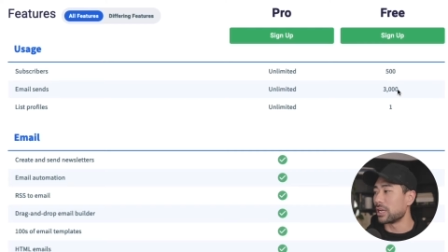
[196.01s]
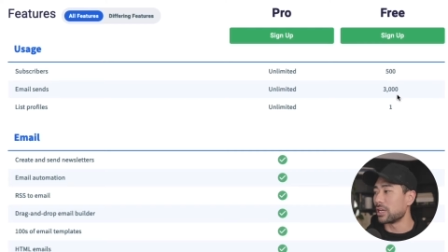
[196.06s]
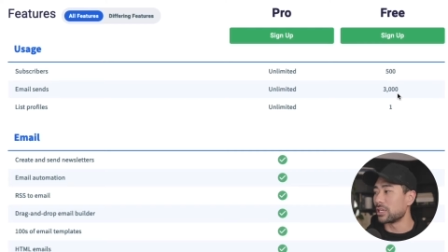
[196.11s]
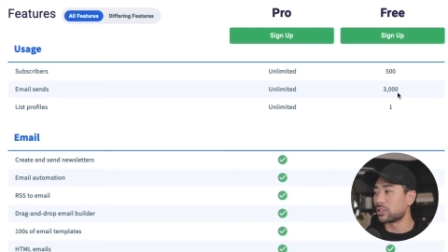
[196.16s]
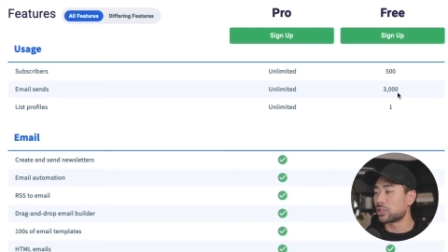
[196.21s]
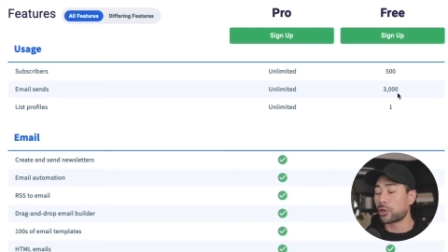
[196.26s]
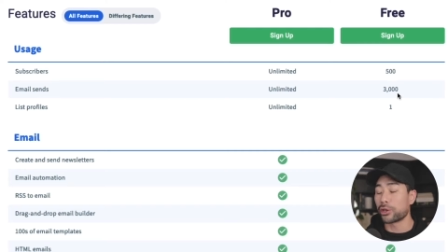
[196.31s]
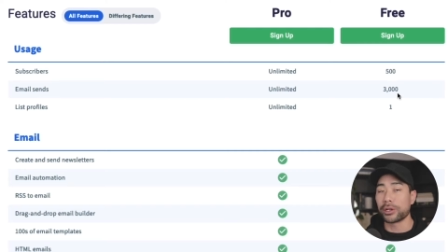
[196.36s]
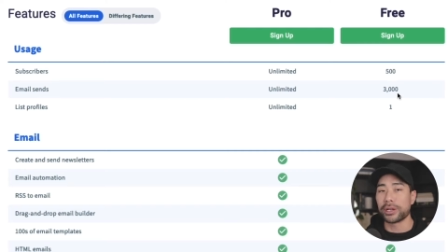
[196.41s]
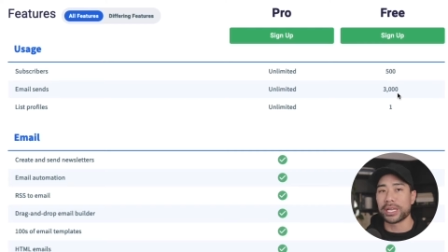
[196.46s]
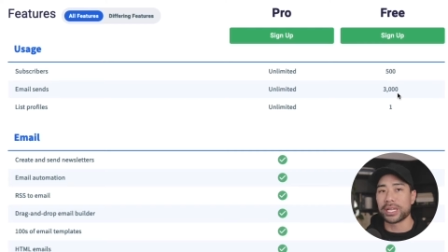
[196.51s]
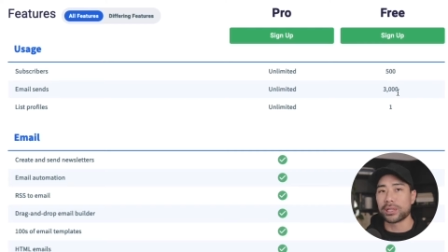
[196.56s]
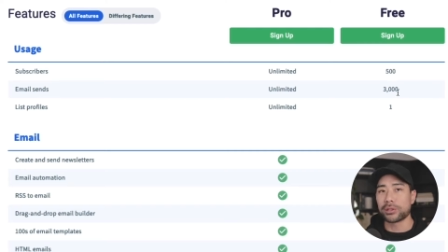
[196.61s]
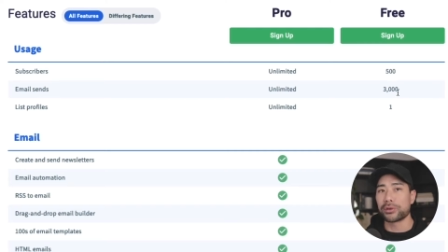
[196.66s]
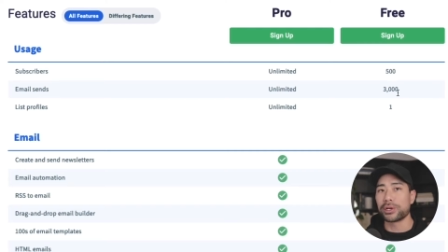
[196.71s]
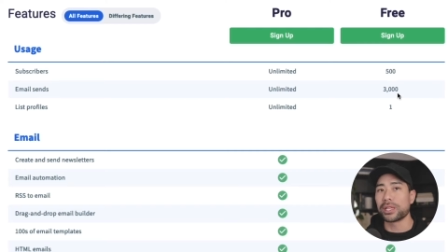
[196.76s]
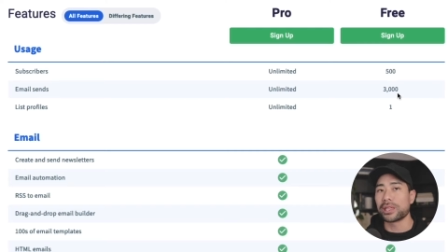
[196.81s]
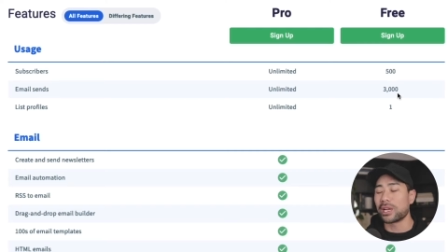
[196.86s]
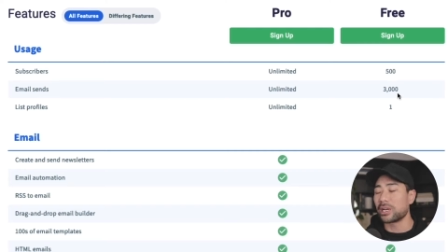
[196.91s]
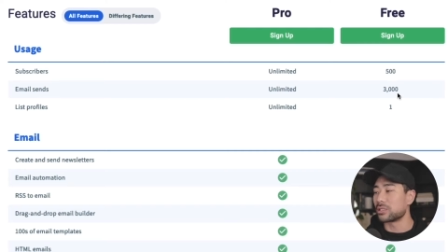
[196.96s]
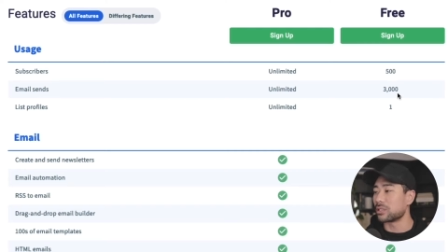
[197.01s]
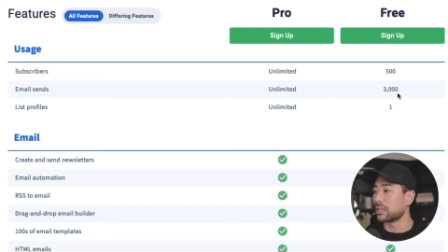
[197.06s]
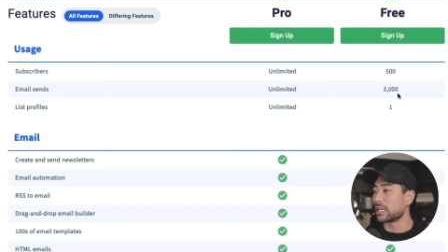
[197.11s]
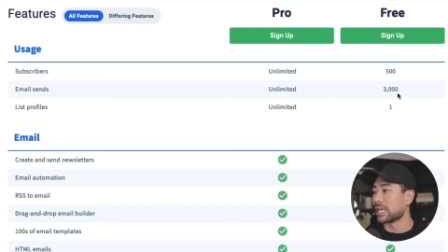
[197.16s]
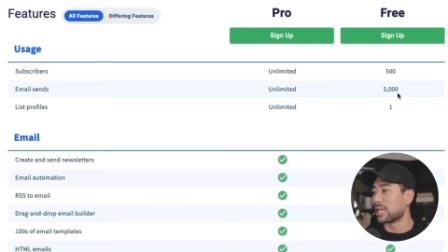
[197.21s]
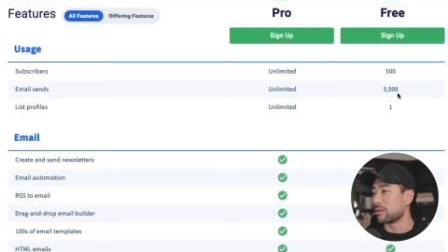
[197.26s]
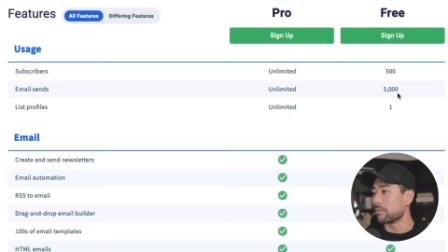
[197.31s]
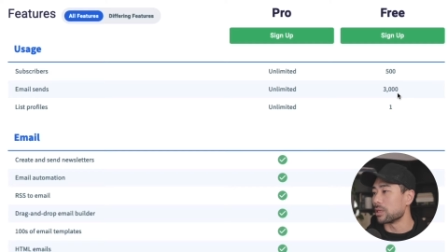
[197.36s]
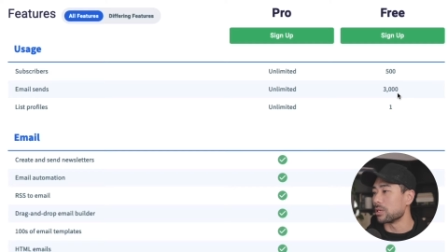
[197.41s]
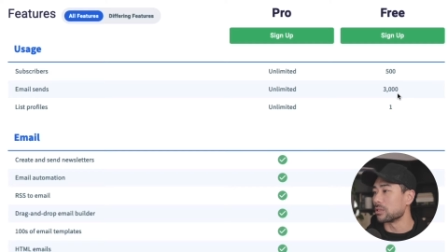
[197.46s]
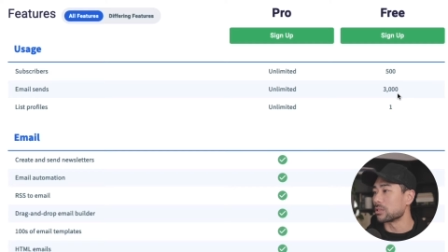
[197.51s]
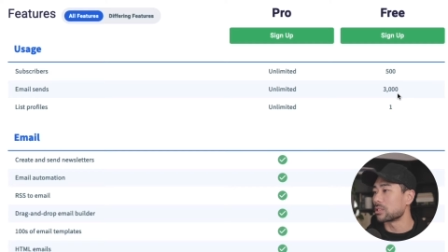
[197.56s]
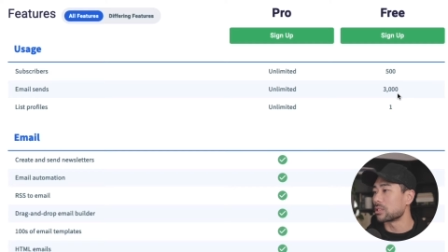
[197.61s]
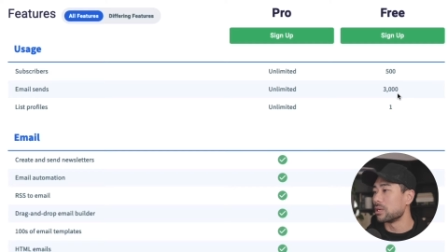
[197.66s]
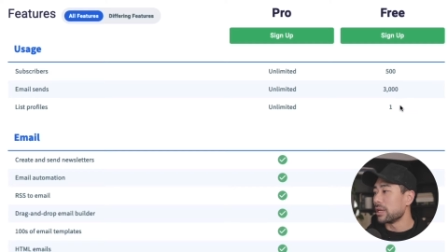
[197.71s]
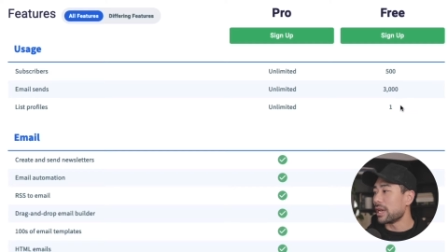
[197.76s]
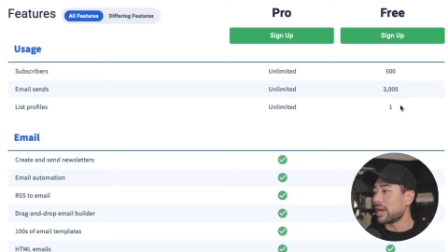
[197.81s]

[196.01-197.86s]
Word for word: uh, totaling 3,000 emails.